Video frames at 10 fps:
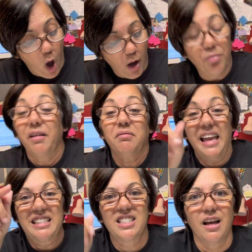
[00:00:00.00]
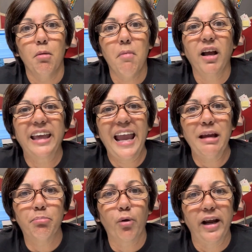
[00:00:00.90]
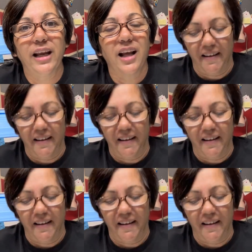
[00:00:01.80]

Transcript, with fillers: Oh, it's something I can't break.